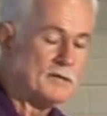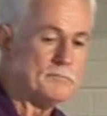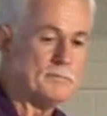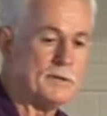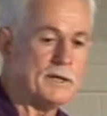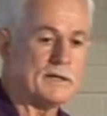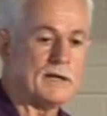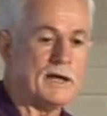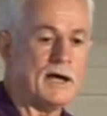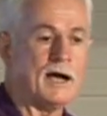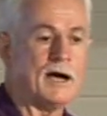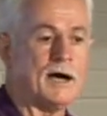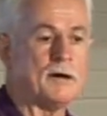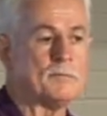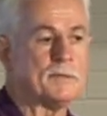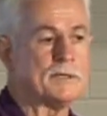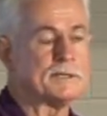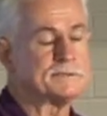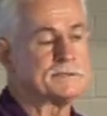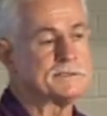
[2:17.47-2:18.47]
but how
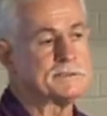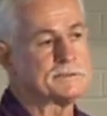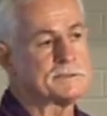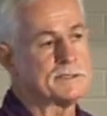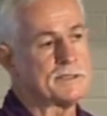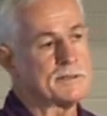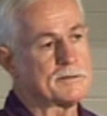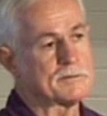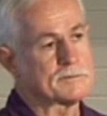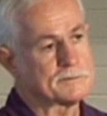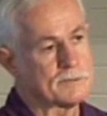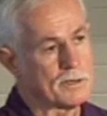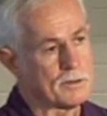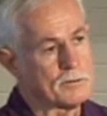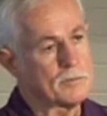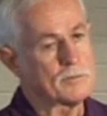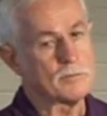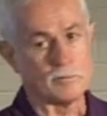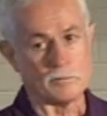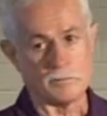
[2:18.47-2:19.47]
much is there
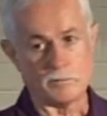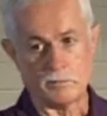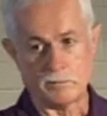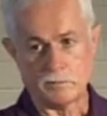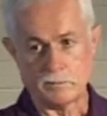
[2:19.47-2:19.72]
total.